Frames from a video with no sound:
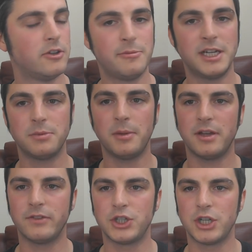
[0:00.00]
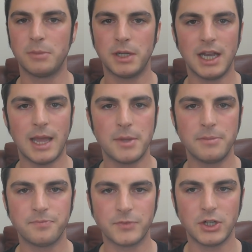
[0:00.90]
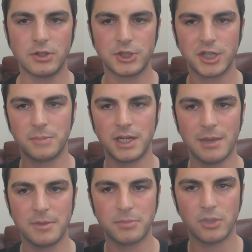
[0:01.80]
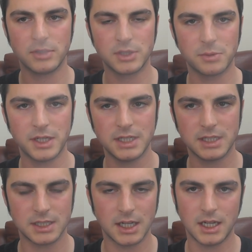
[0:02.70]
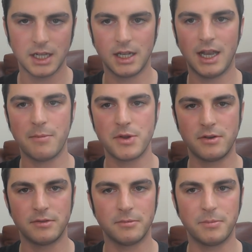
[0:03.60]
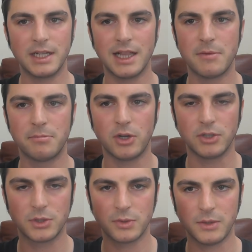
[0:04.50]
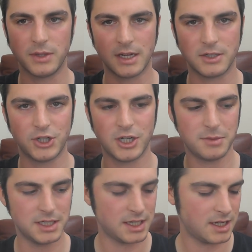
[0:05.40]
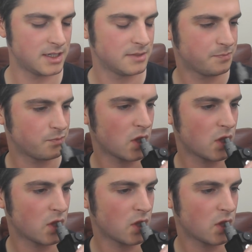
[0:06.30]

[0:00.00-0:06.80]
Reminds me a bit of a sherbet lemon. You know the sherbet lemon boiled sweets? Lemon, big lemon boiled sweet with then sherbet inside.